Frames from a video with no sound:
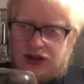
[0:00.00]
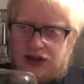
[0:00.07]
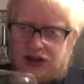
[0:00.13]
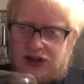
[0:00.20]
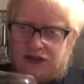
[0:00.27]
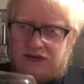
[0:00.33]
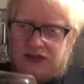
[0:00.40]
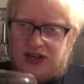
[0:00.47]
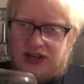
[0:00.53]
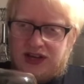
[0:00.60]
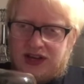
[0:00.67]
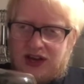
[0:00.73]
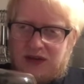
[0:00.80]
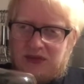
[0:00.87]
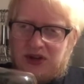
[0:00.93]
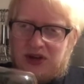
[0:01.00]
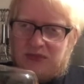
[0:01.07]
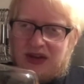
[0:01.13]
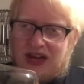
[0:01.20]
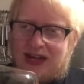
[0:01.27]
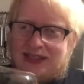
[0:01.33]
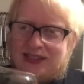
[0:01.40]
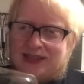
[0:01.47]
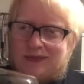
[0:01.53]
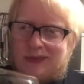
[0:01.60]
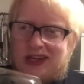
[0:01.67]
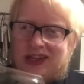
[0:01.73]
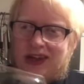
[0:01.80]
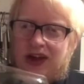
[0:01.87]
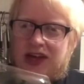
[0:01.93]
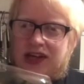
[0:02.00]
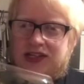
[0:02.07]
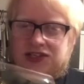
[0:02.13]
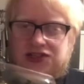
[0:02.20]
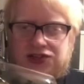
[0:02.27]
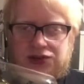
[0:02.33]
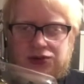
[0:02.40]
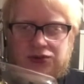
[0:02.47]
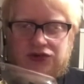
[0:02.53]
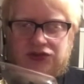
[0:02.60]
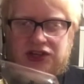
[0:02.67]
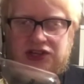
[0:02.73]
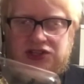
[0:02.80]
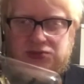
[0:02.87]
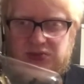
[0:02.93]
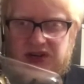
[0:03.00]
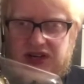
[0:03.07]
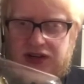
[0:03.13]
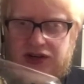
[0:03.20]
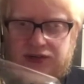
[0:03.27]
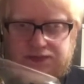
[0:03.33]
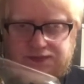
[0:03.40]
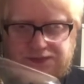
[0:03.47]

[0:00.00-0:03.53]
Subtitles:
Yeah, I think I'm going to be ending my night with this beer.